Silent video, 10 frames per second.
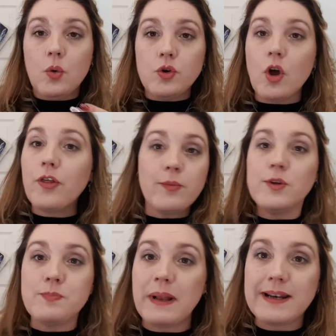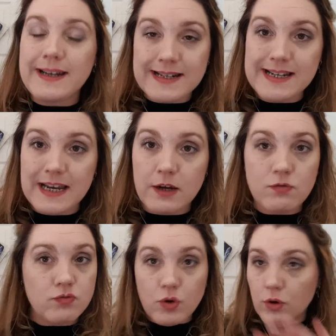Nothing was built in a day.
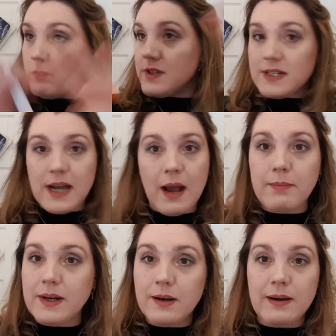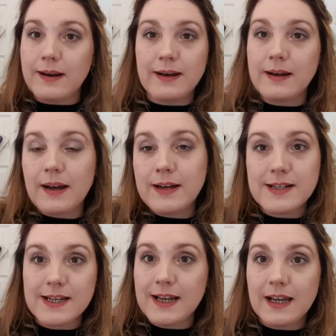Rome didn't happen in a
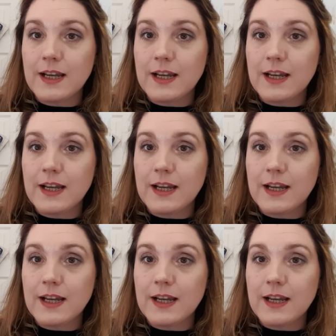day.